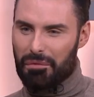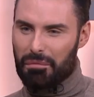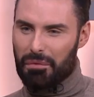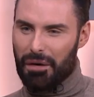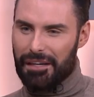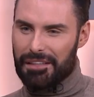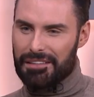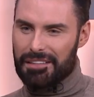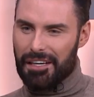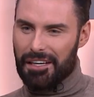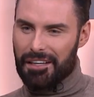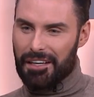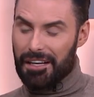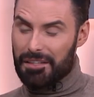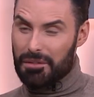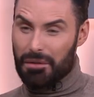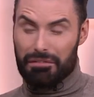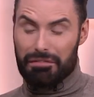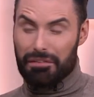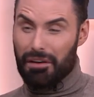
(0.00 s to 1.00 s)
health breakdown. I
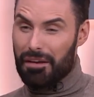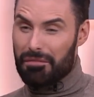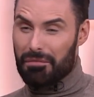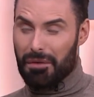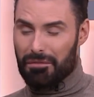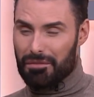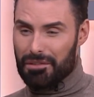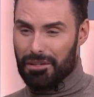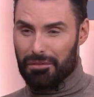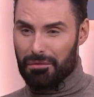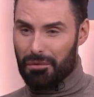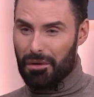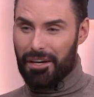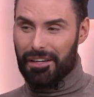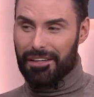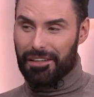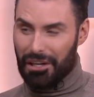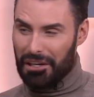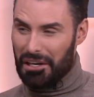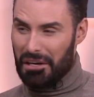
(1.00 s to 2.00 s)
had to have 5 months off
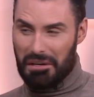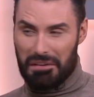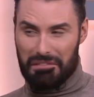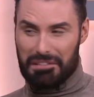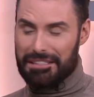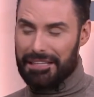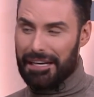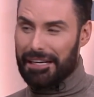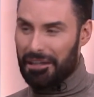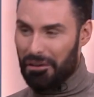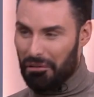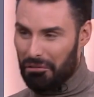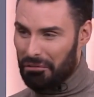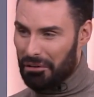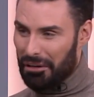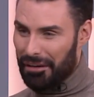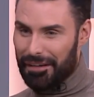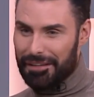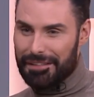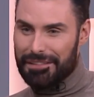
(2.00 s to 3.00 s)
work, and I don't have a day off
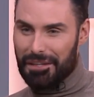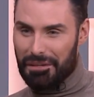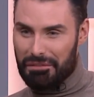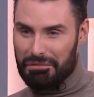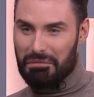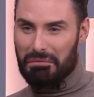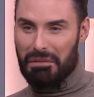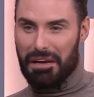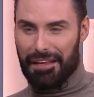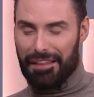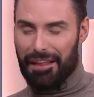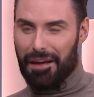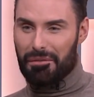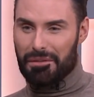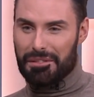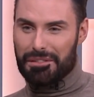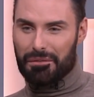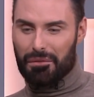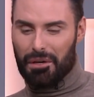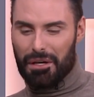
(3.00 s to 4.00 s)
work. So for me, that
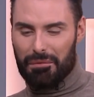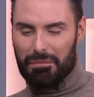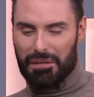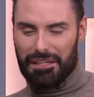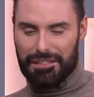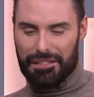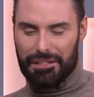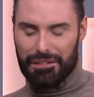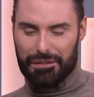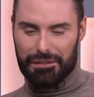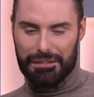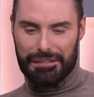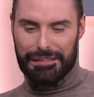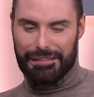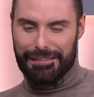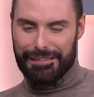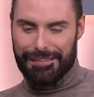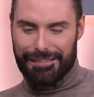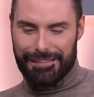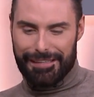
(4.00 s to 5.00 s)
was quite a big deal.
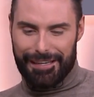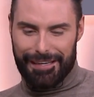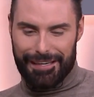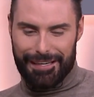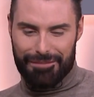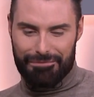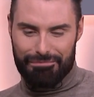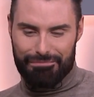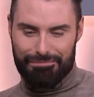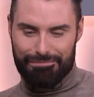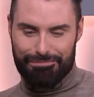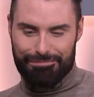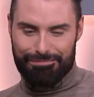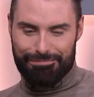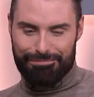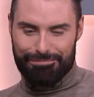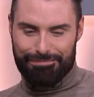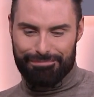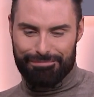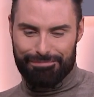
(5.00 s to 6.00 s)

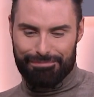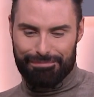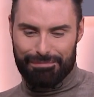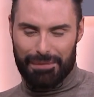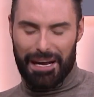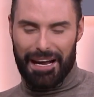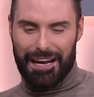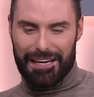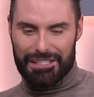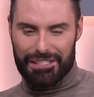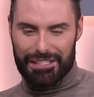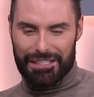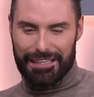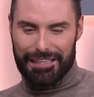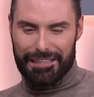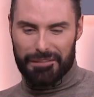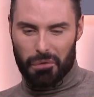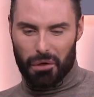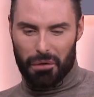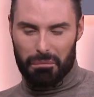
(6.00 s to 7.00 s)
But
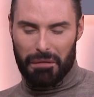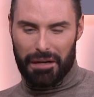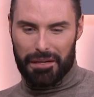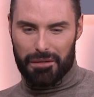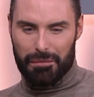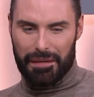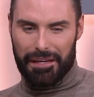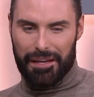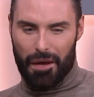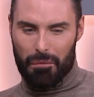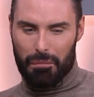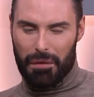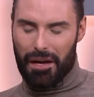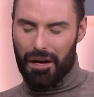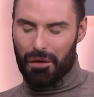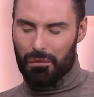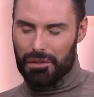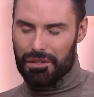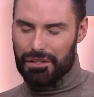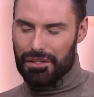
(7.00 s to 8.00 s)
actually, what made me get
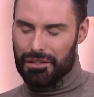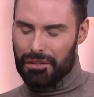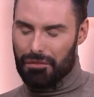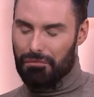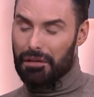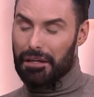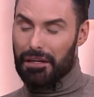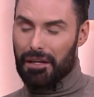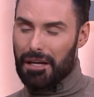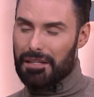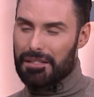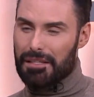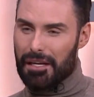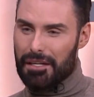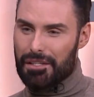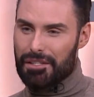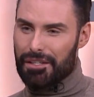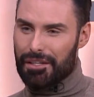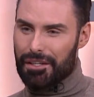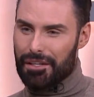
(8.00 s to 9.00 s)
better was just the
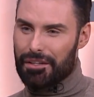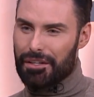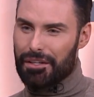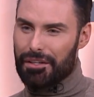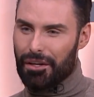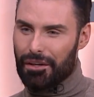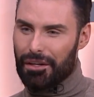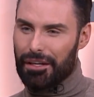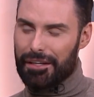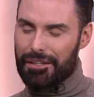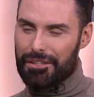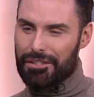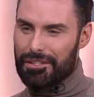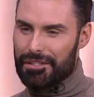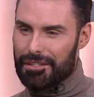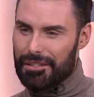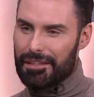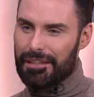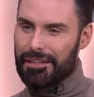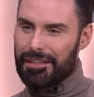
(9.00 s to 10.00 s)
realization and the
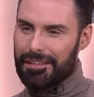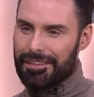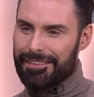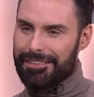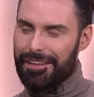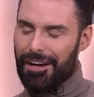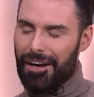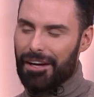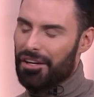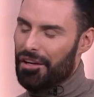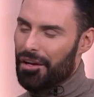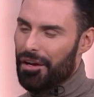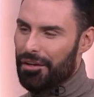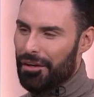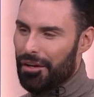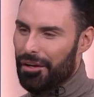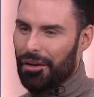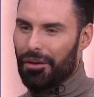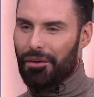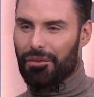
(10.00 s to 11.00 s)
knowledge that I'd
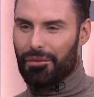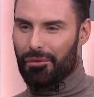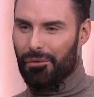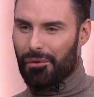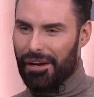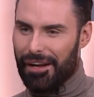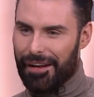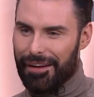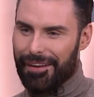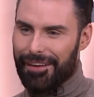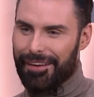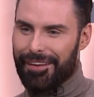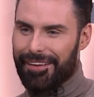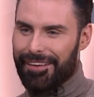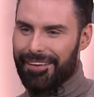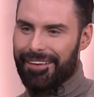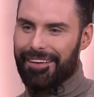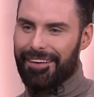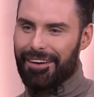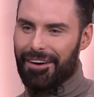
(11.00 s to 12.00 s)
learned along the way
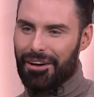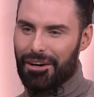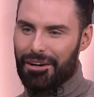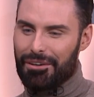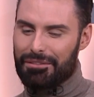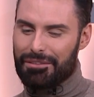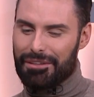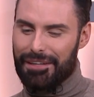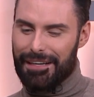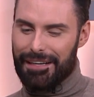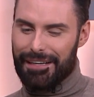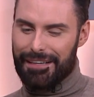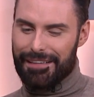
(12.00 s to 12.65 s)
of